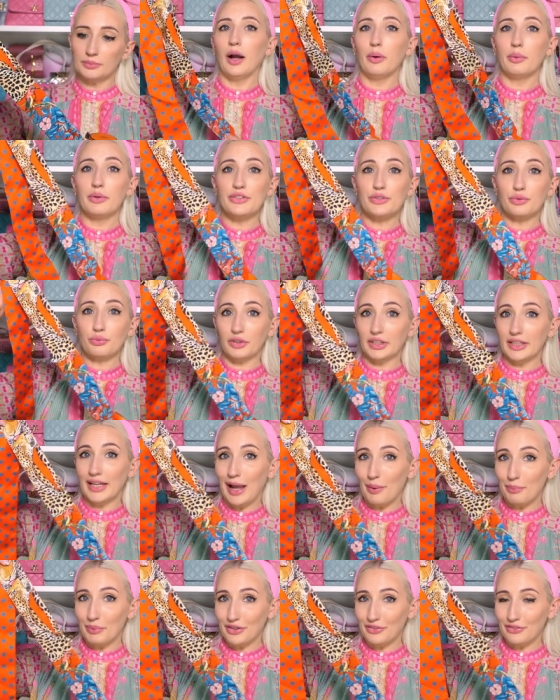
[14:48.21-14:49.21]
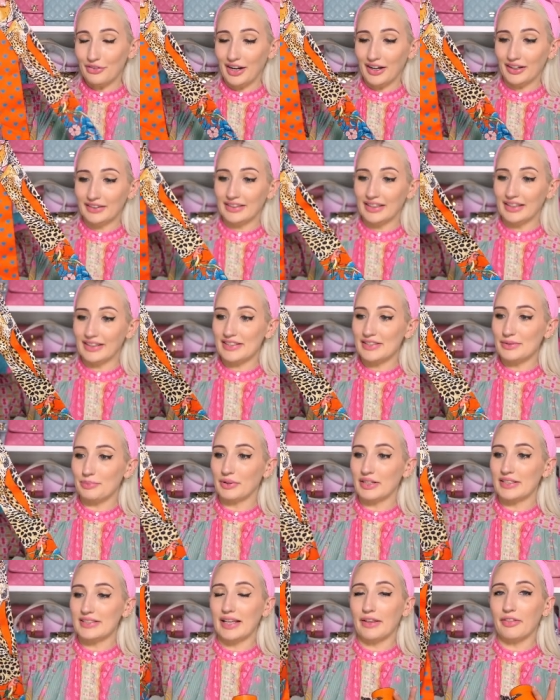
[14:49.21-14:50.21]
I was really happy to find this
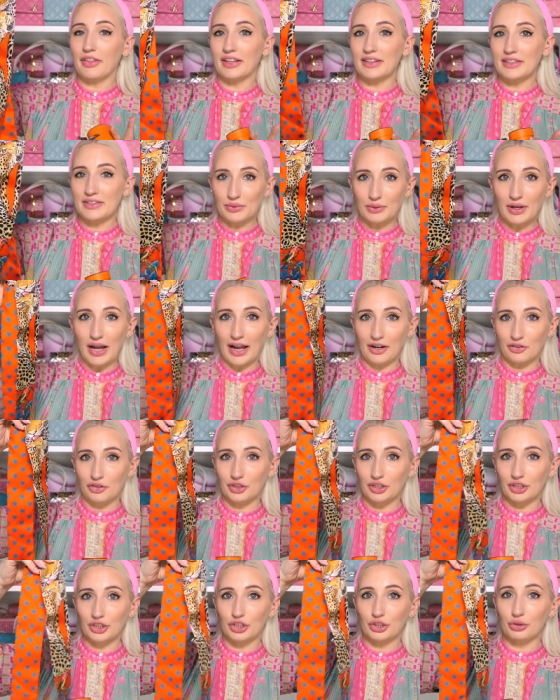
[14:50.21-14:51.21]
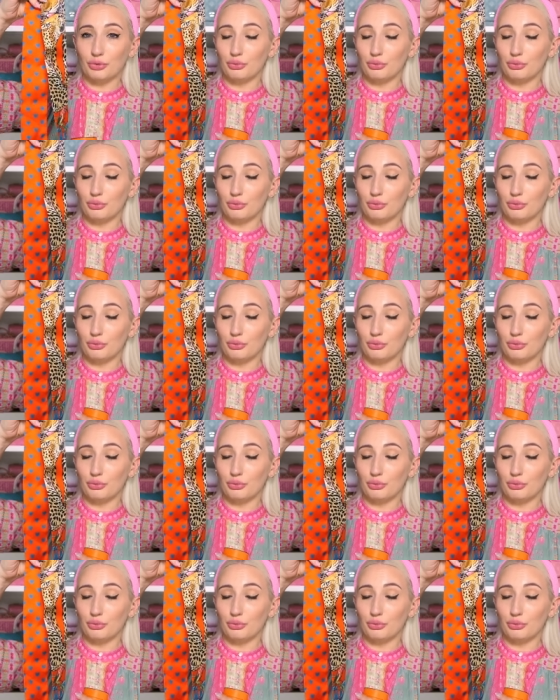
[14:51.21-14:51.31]
because I think this will actually look